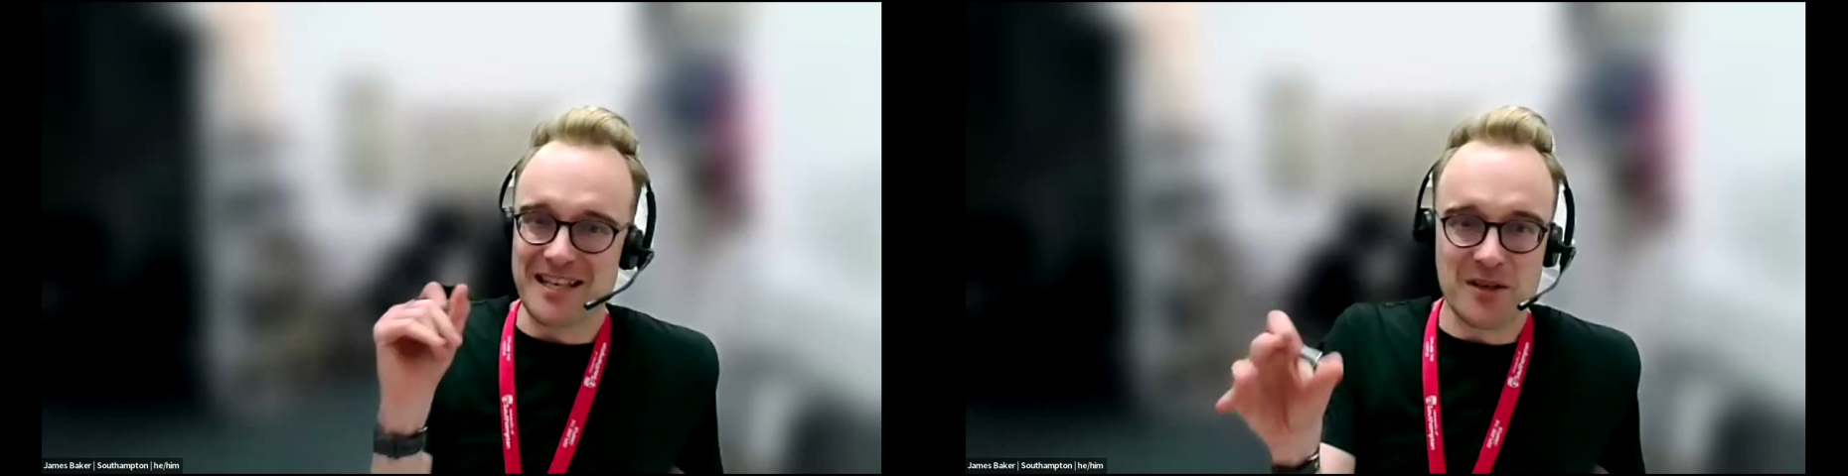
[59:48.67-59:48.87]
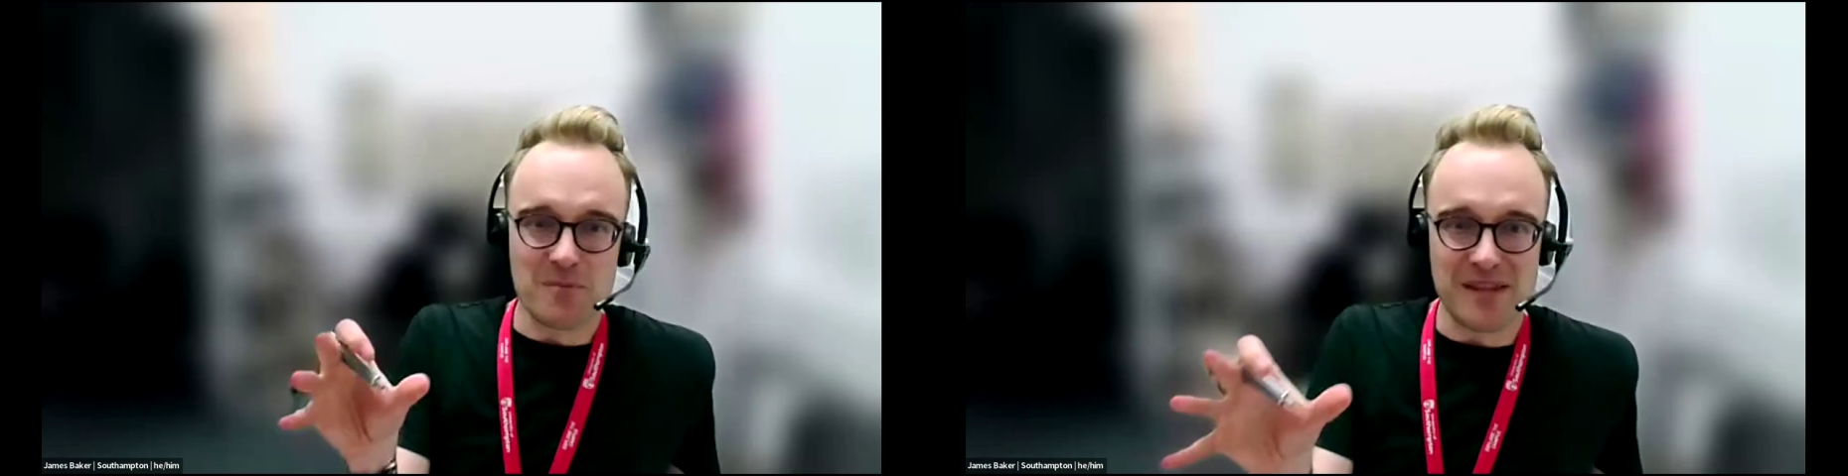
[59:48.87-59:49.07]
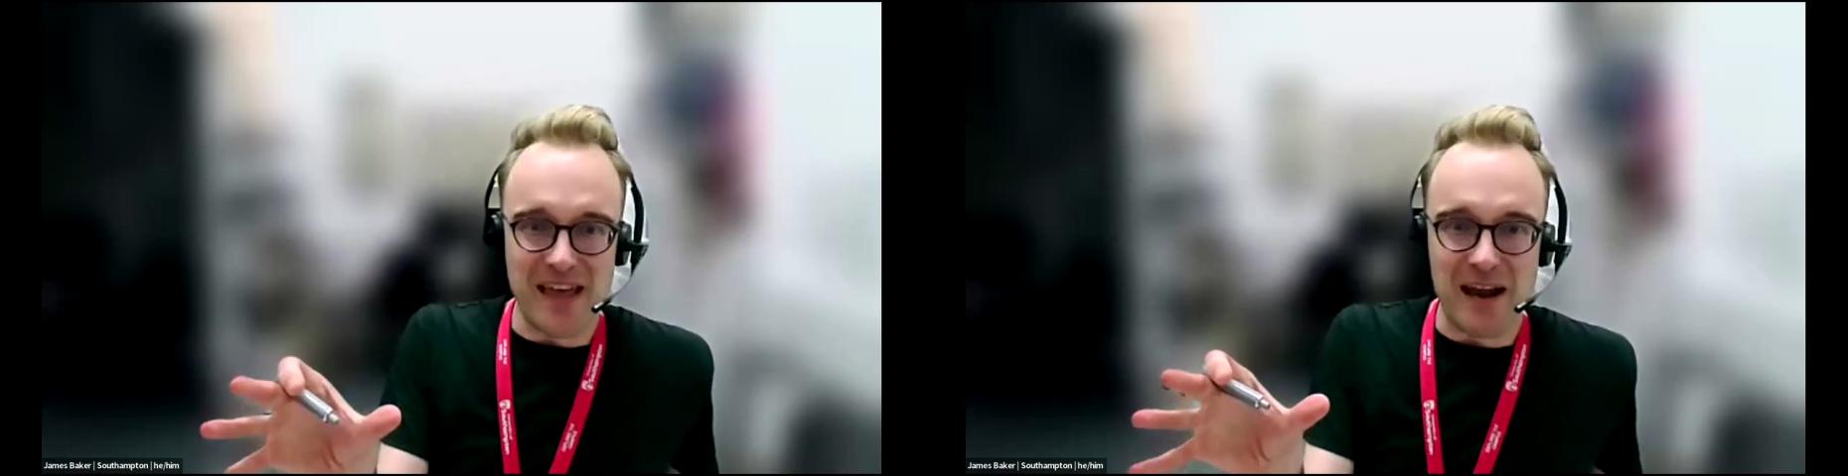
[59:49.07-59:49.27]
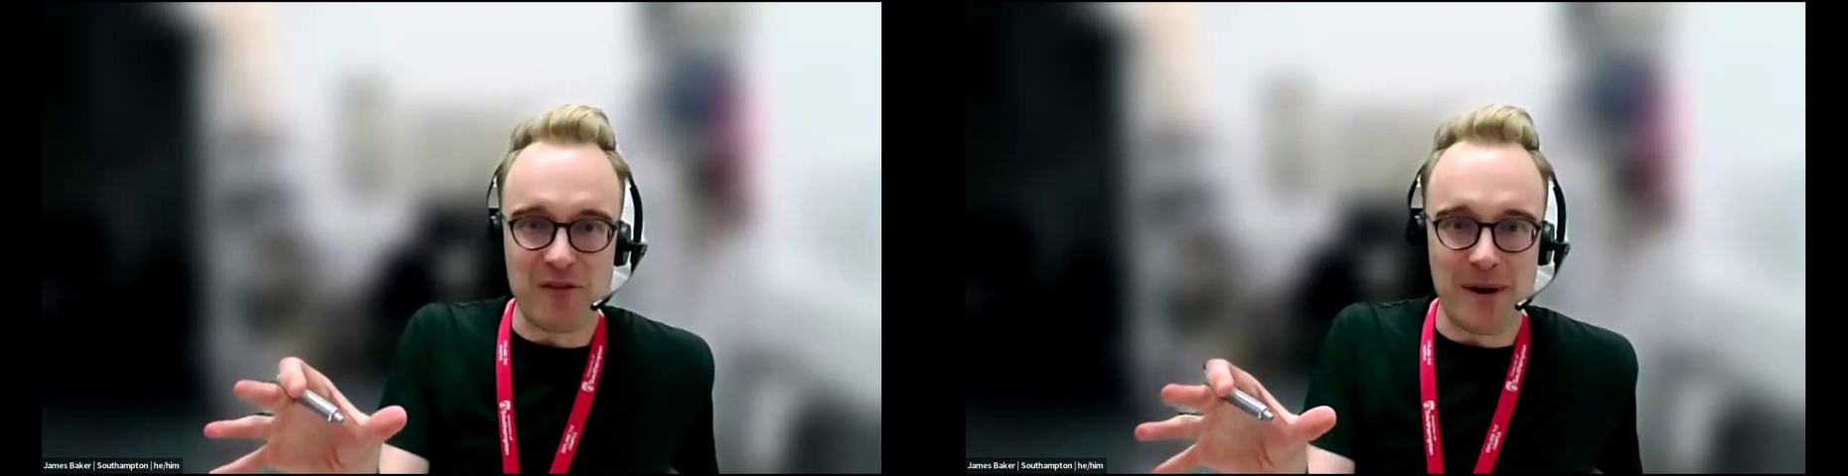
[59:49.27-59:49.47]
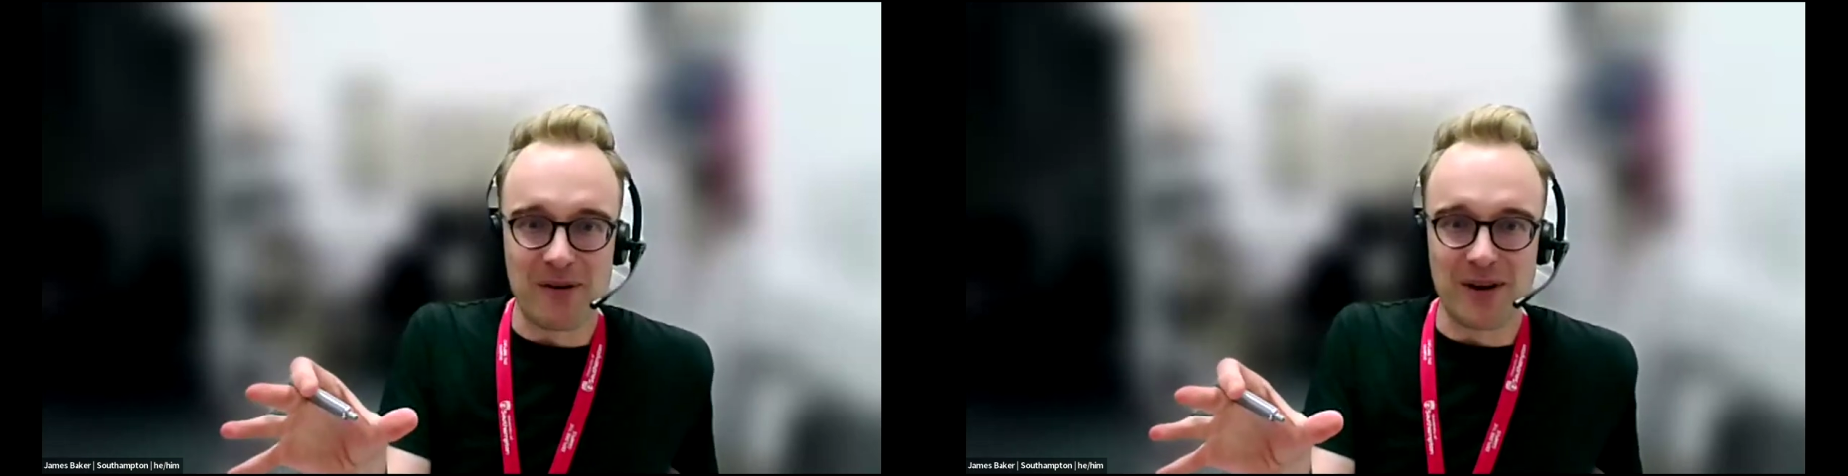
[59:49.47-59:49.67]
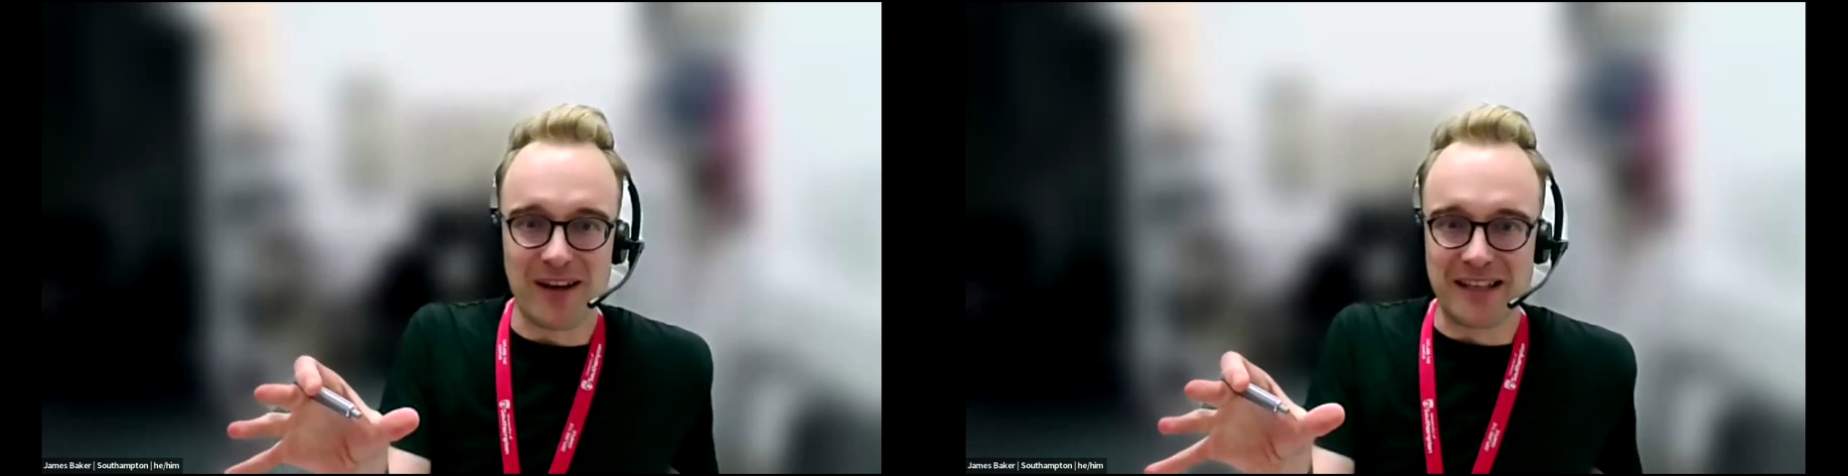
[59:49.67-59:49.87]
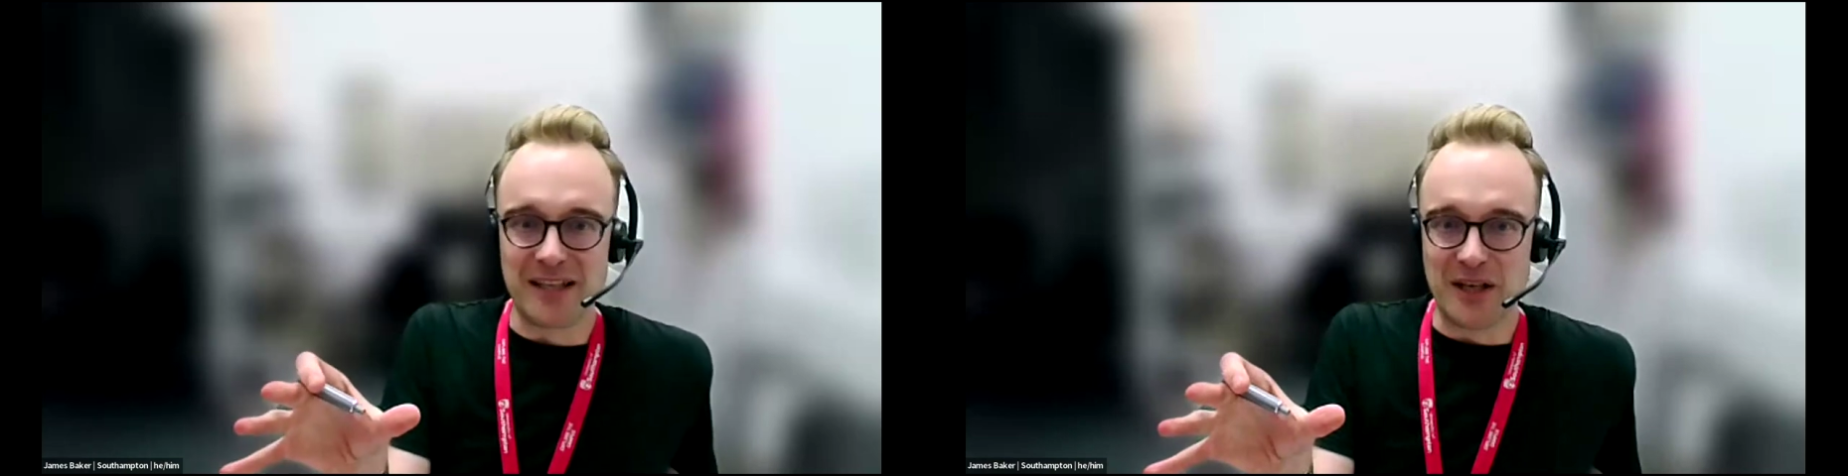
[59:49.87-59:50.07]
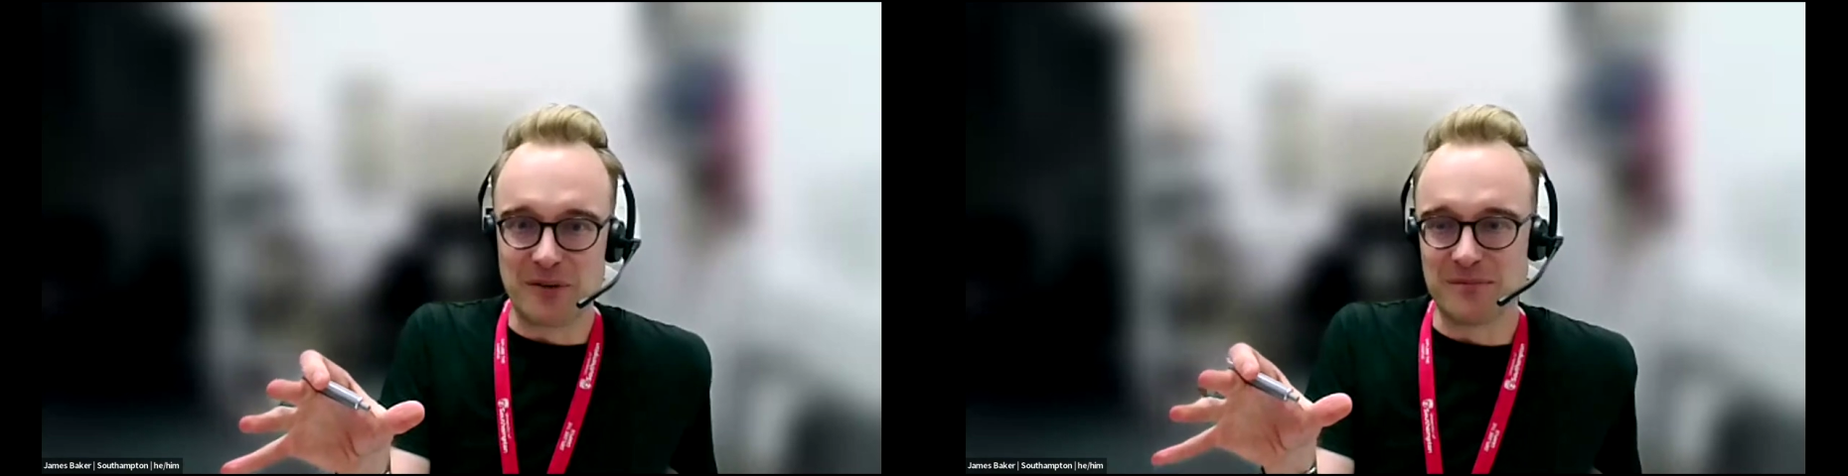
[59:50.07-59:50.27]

there something there about, like,